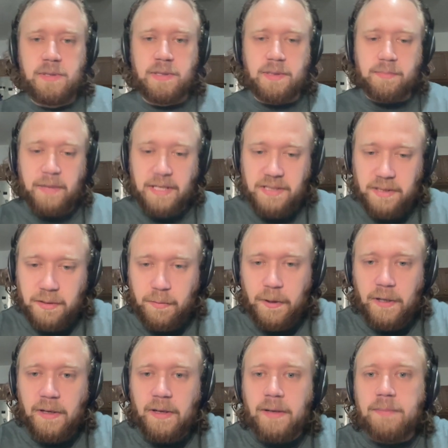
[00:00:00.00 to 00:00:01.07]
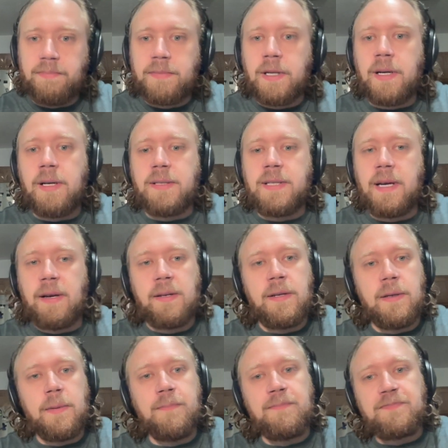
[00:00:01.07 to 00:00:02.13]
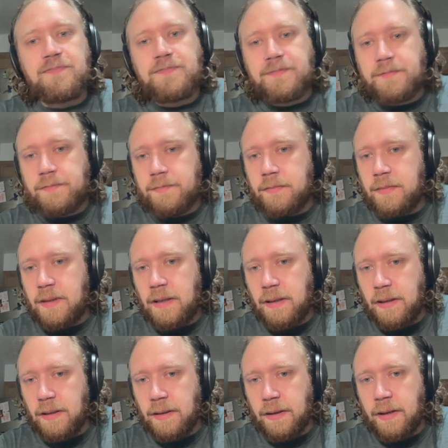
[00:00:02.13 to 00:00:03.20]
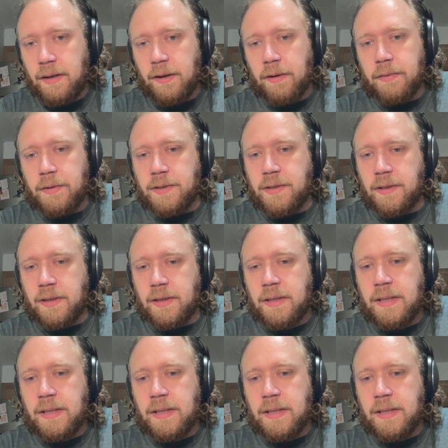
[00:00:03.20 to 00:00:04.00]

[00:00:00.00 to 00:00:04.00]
message me and I'll contact you and get it over to you.